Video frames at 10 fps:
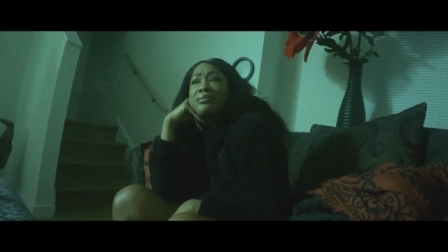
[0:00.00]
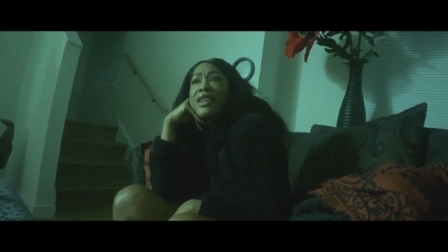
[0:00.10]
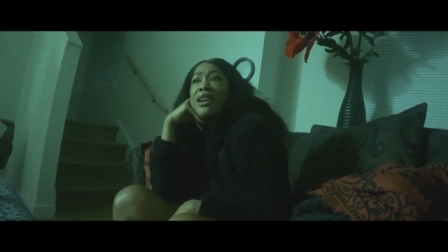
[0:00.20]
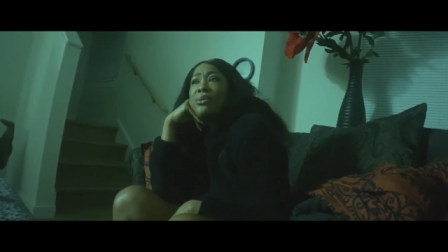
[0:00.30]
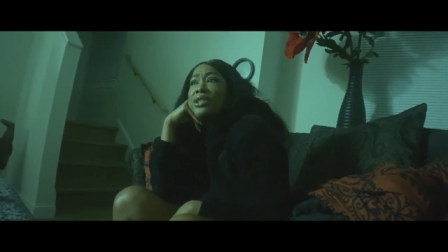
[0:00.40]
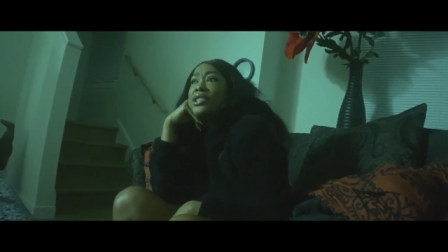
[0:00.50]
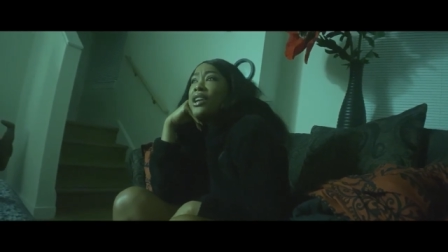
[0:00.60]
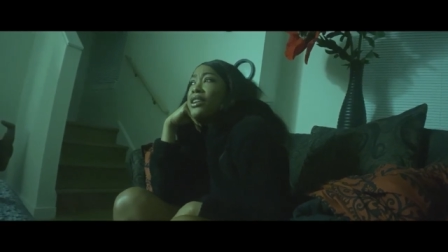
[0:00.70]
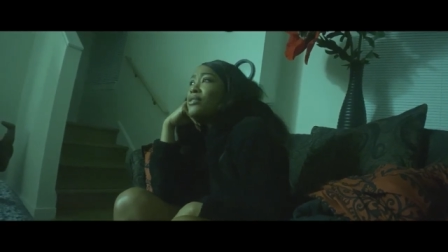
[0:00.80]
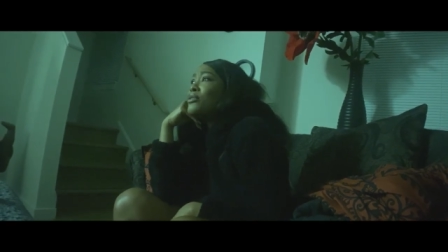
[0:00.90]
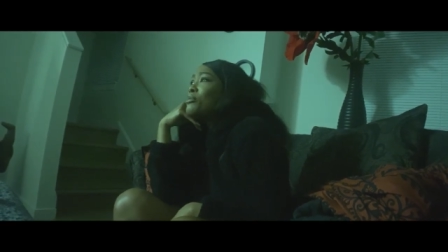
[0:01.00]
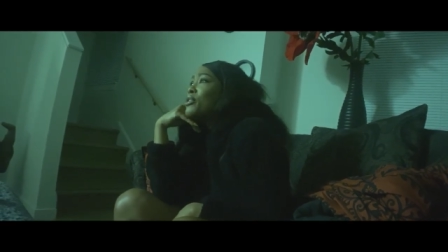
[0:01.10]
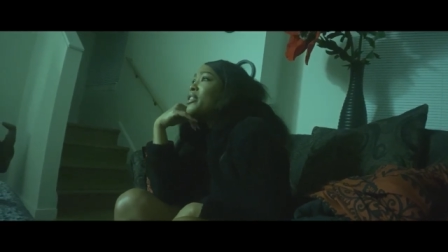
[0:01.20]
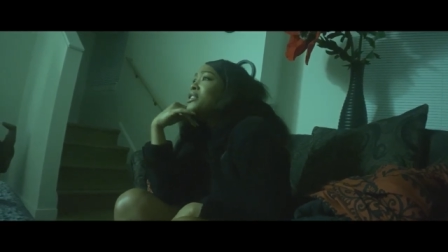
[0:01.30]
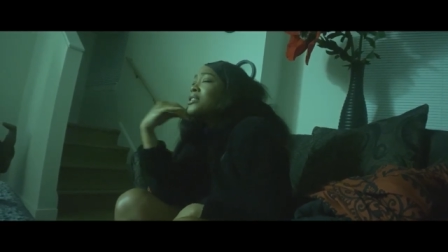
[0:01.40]
I wish he had a few more
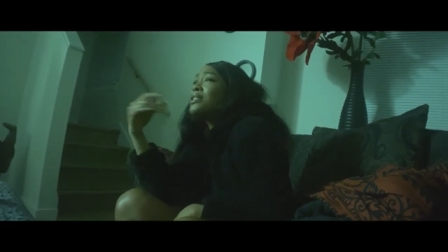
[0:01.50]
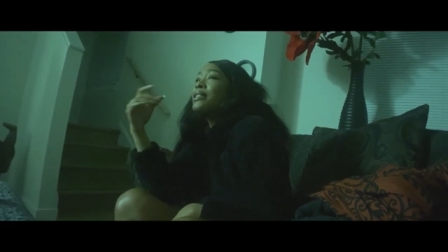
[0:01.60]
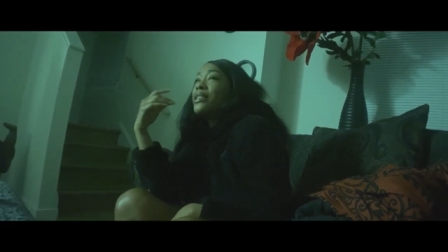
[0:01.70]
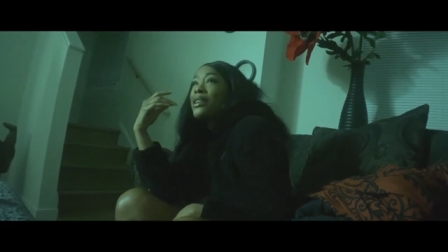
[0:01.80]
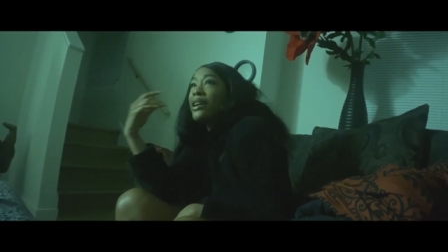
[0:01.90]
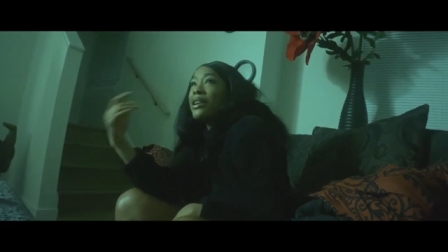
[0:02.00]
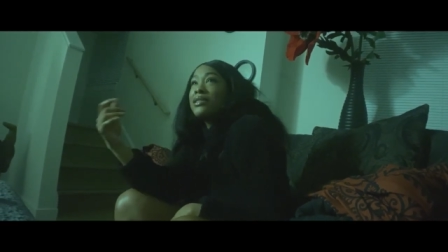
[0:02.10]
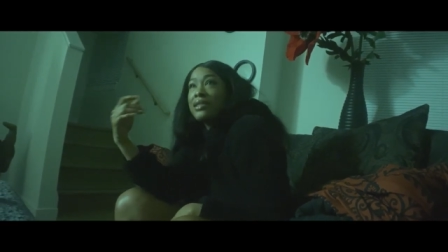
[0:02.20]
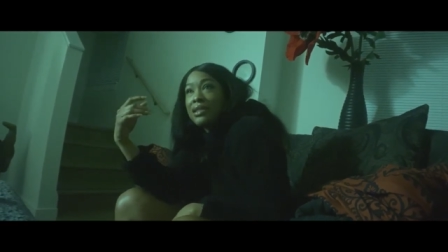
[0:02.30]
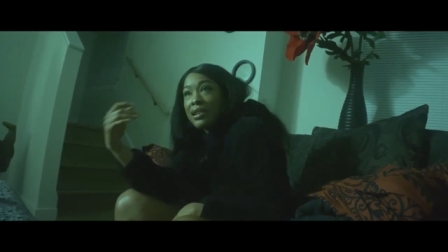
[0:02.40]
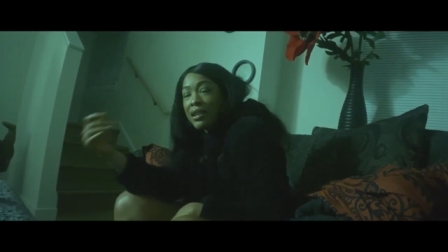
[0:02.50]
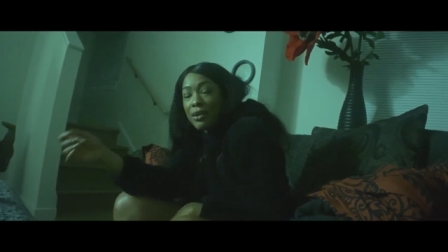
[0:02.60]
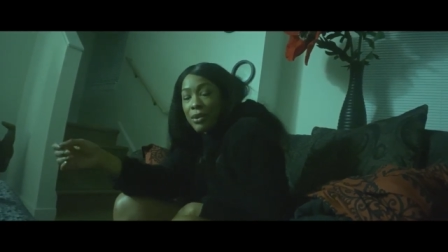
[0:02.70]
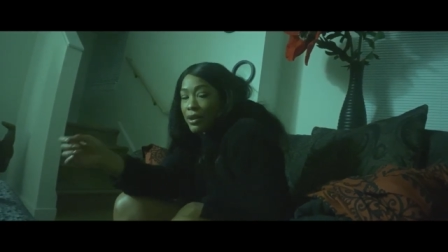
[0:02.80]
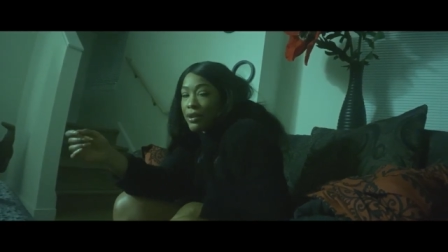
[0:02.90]
inches. I think guys is like that
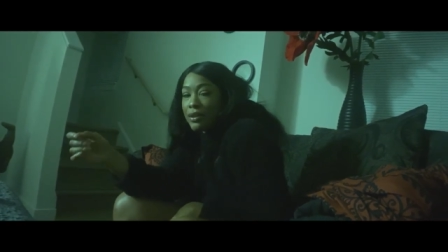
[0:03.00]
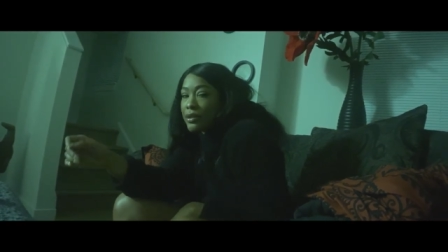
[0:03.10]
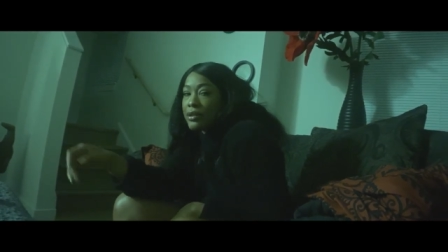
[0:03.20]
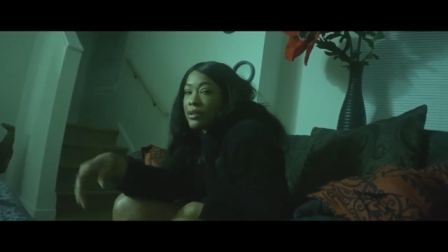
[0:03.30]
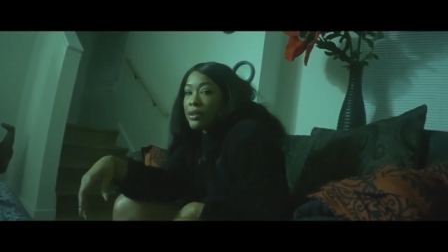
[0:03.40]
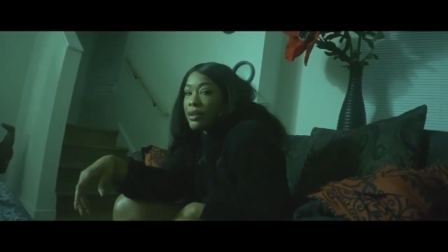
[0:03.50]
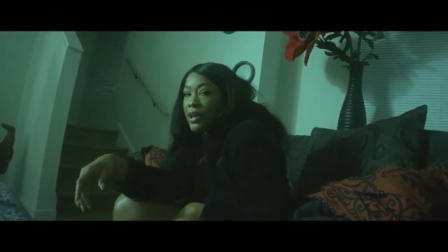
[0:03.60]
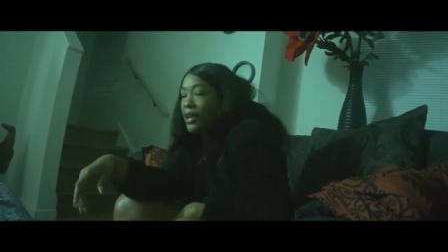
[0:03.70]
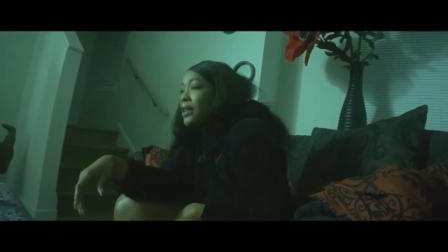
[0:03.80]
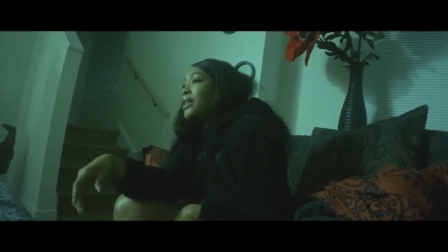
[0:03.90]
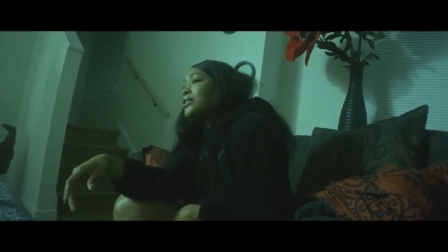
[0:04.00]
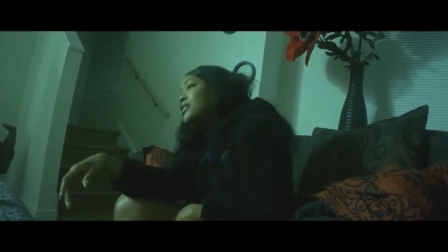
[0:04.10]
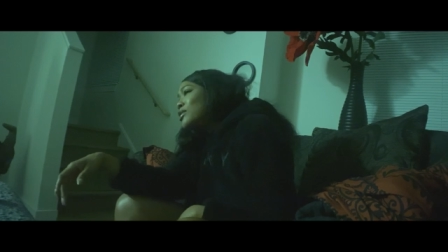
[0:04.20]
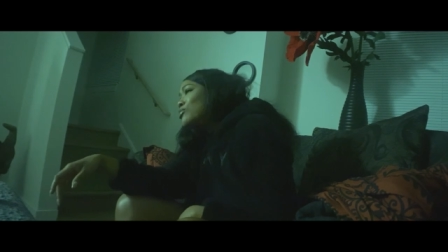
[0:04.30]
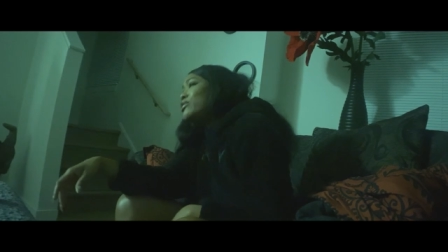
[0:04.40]
with girls too. Like,
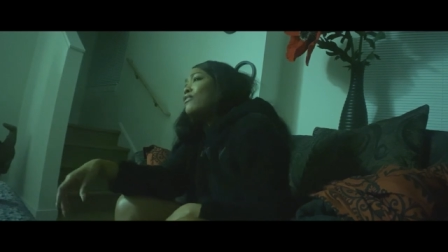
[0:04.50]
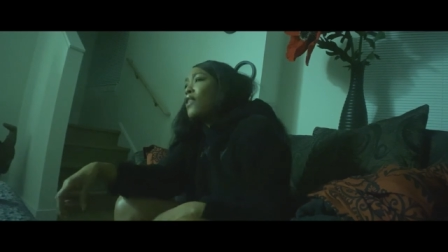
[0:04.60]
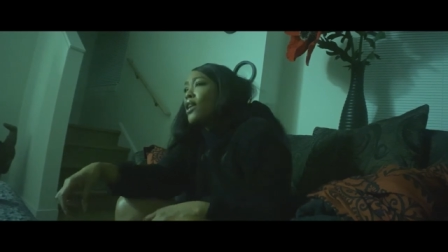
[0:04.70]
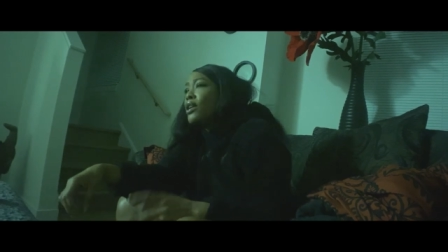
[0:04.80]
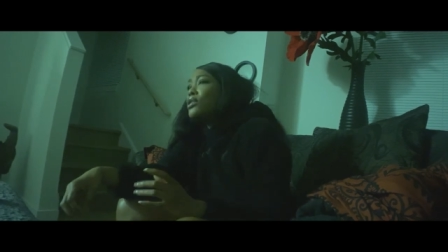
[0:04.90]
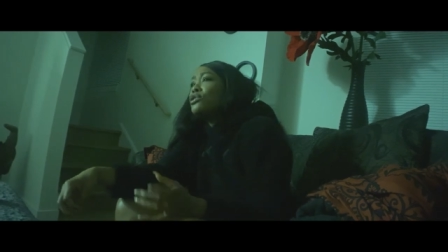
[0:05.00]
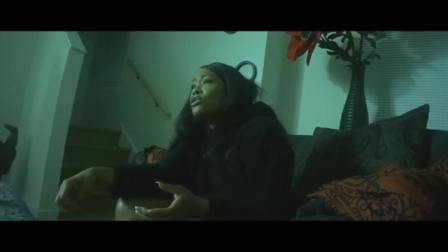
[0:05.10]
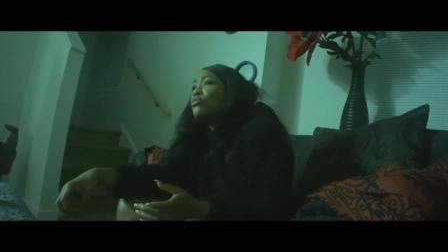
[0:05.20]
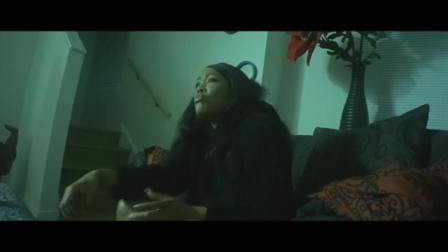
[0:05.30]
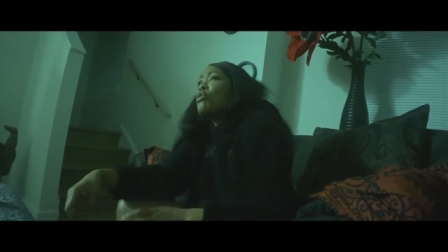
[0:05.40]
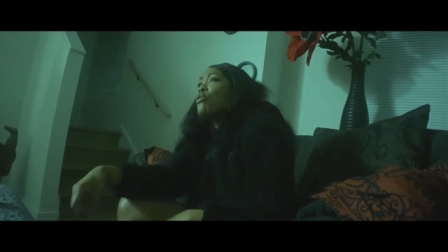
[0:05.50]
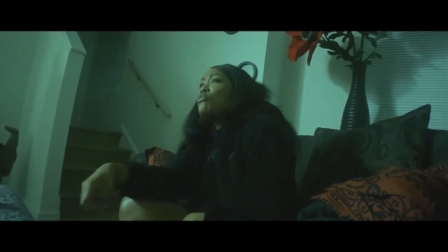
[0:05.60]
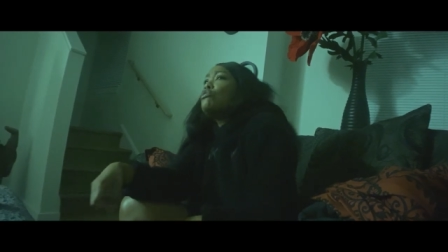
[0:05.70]
damn, she fine and shit, but I wish